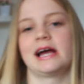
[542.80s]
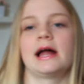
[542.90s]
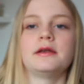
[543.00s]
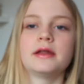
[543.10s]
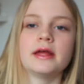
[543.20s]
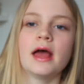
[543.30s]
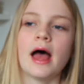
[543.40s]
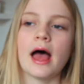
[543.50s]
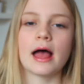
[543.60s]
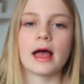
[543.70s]
really handy
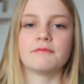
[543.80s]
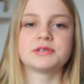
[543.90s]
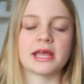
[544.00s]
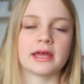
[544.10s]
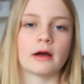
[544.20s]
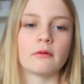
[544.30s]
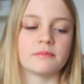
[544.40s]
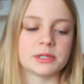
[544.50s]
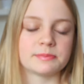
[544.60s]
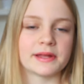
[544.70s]
taken out
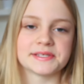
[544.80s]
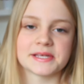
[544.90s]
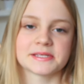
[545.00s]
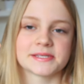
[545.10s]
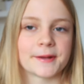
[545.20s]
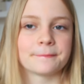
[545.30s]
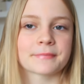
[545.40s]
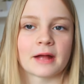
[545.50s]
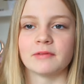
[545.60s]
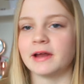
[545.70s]
with me to places, so
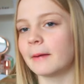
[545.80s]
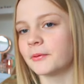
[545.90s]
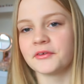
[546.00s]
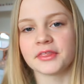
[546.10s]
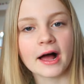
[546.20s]
I'm really happy with